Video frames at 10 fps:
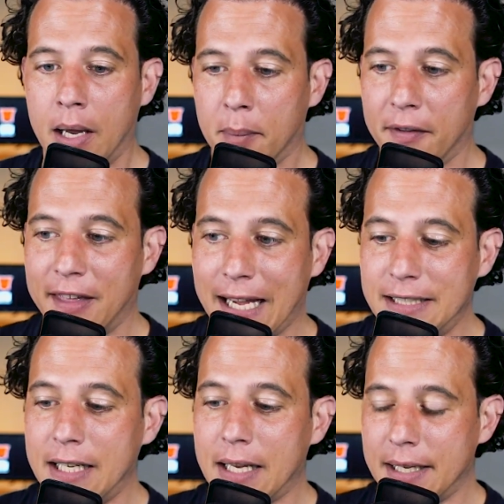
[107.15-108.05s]
But the
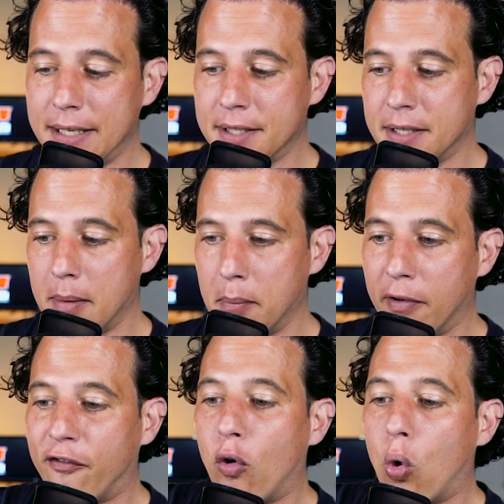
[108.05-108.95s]
idea is,
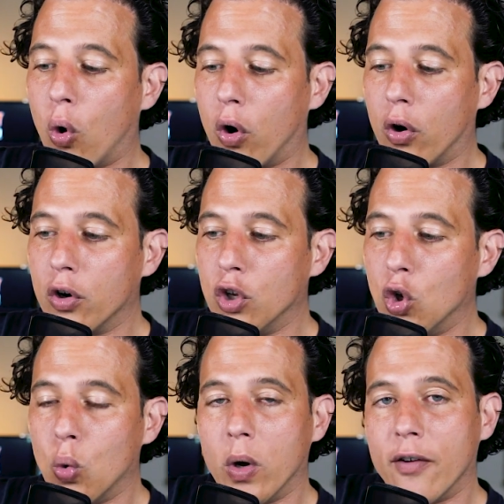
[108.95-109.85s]
before,
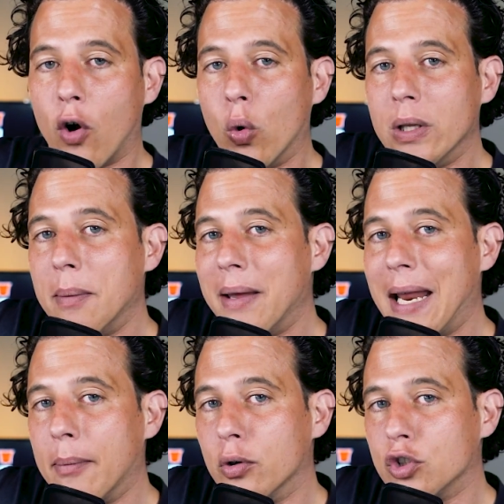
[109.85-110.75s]
you would have only been
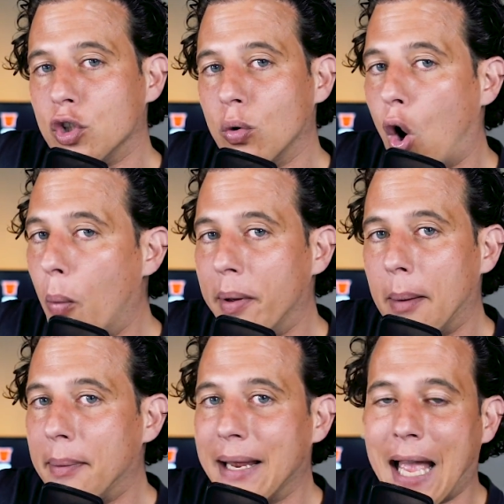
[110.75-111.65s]
able to open
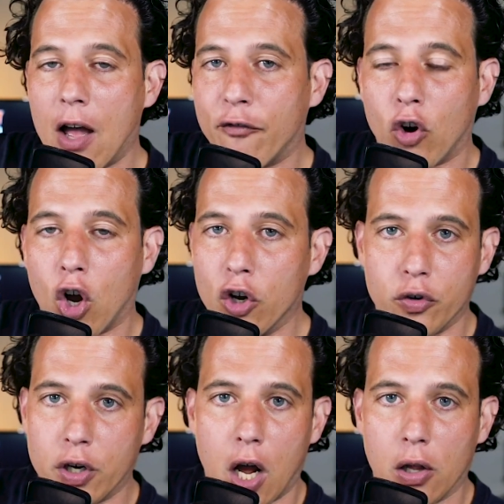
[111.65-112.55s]
up an account for
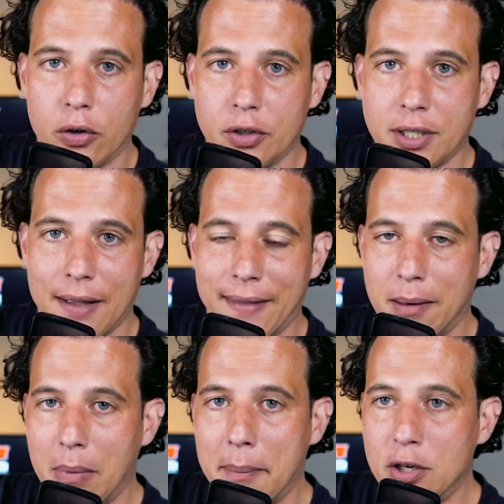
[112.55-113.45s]
$100 and
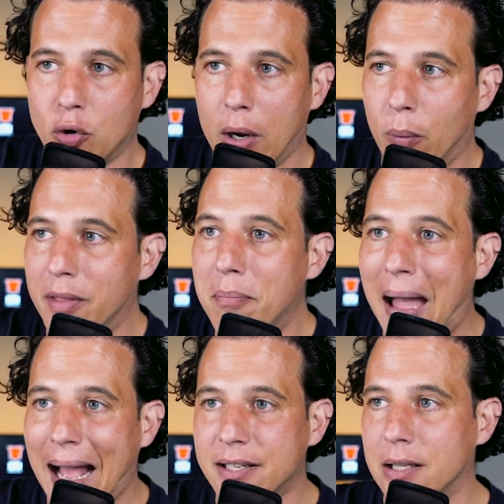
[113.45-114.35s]
then maybe trade with
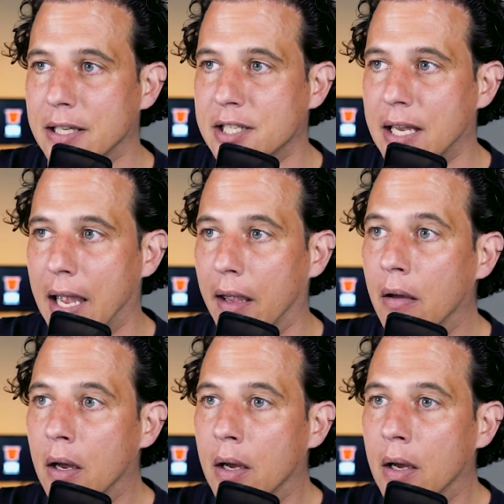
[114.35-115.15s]
max, let's say,